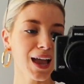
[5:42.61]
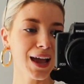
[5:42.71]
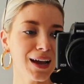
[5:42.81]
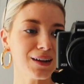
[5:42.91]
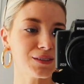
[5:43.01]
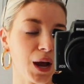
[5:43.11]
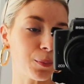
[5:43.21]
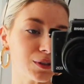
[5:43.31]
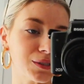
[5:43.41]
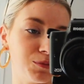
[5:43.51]
and I
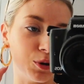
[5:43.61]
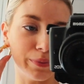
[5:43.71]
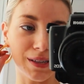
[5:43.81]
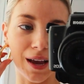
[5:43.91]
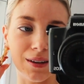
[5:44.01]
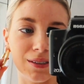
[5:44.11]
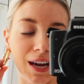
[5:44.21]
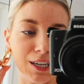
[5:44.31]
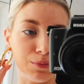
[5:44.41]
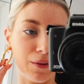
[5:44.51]
put some hoops in,
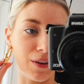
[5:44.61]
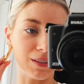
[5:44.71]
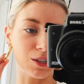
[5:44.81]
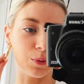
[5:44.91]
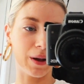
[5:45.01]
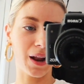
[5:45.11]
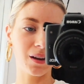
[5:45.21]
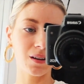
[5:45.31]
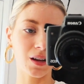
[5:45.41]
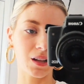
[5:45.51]
tanned my face a little bit. I
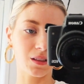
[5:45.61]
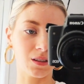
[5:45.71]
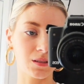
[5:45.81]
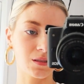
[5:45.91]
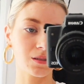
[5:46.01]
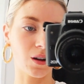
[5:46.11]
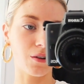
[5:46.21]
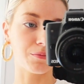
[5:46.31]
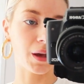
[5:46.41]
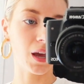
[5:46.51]
need to cut this off my